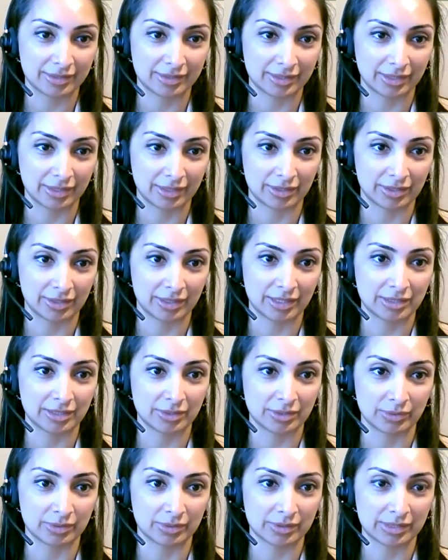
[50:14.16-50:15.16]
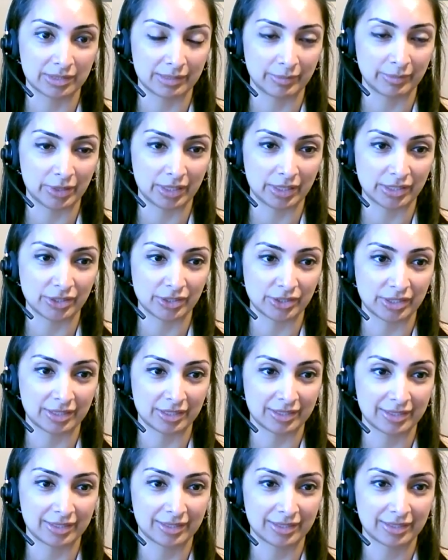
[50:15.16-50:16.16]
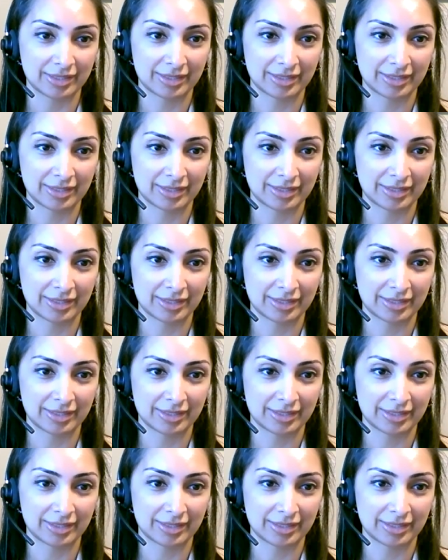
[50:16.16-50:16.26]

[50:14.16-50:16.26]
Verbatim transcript: consider a dual stimulation